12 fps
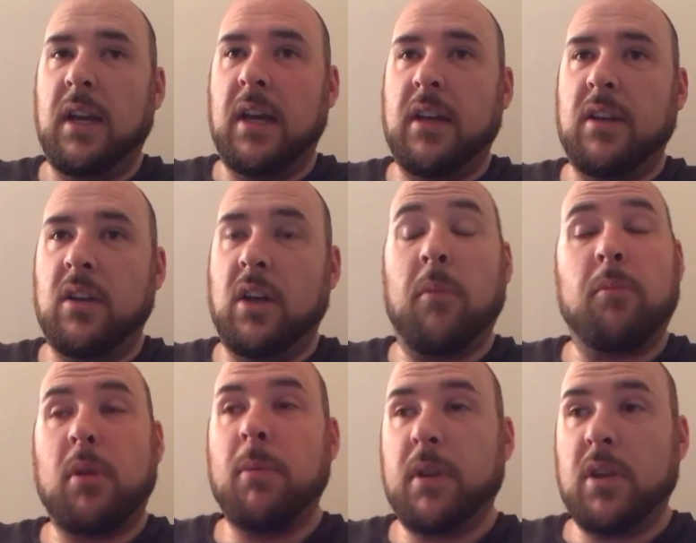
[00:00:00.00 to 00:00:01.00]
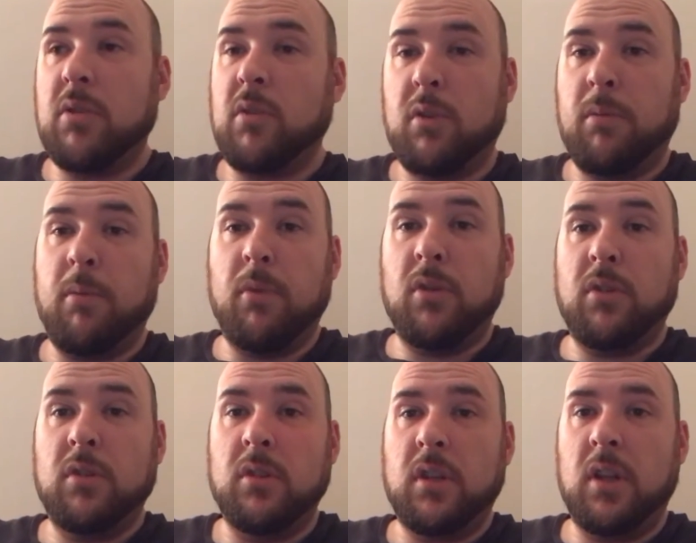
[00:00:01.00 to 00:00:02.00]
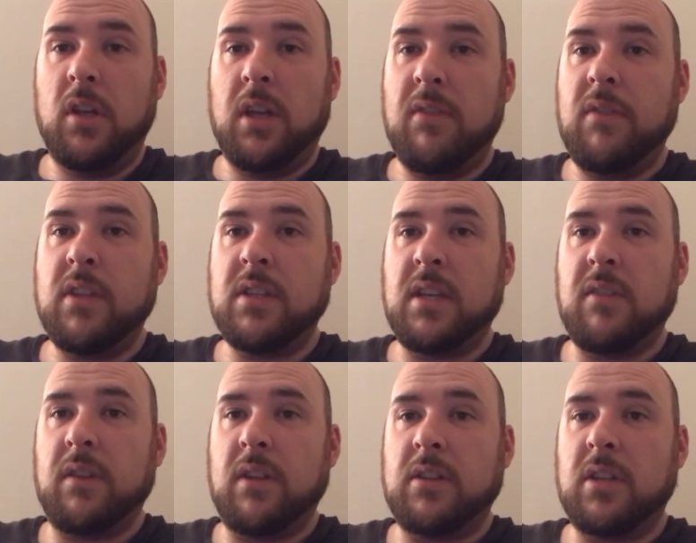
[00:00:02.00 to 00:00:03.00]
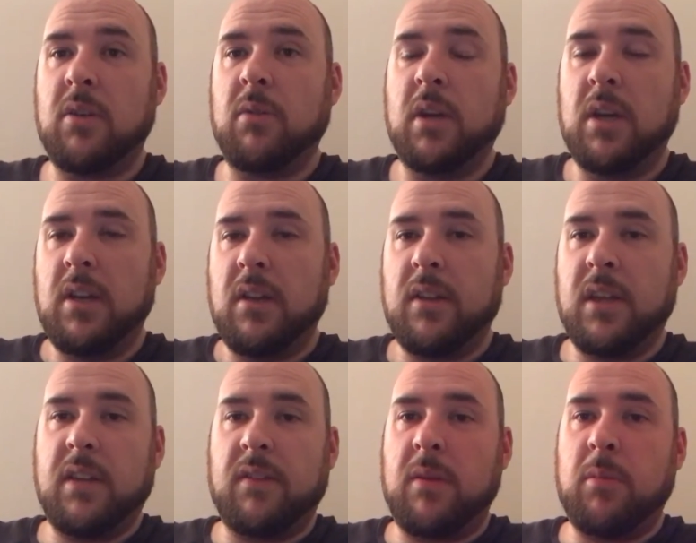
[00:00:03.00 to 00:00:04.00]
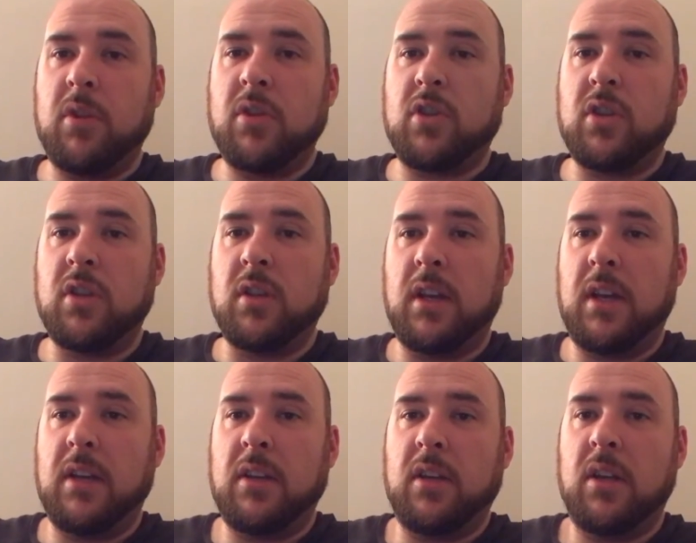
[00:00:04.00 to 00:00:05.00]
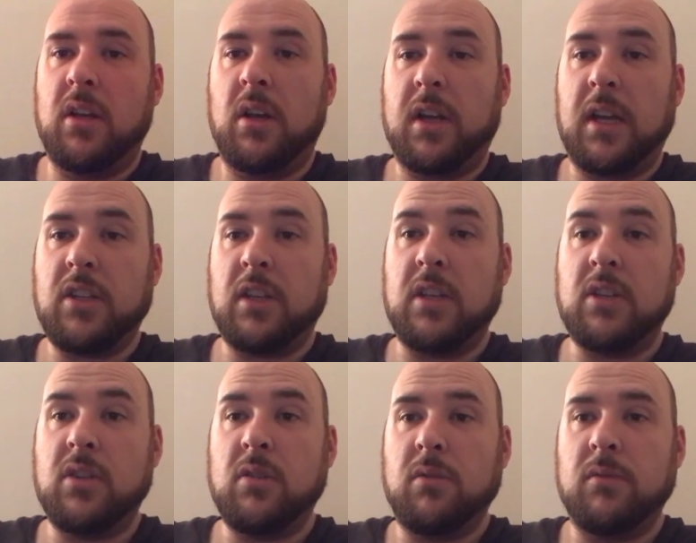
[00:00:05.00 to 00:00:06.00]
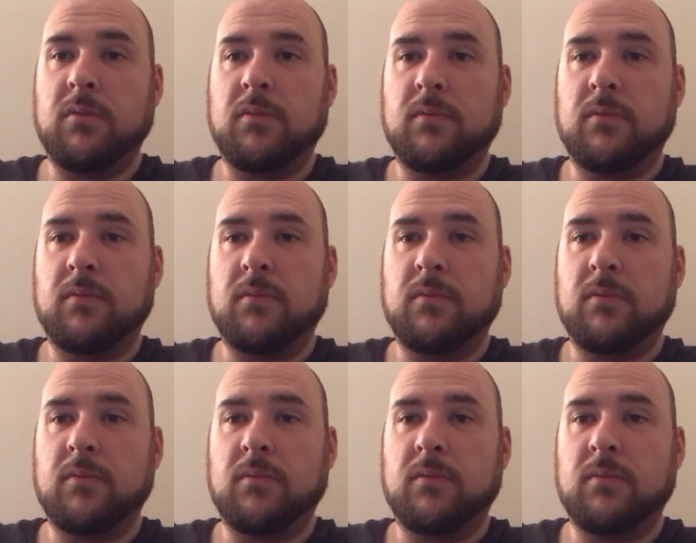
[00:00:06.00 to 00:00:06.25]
and I'm probably going to do a couple more even this evening. So thank you very much, and I'll catch you again soon.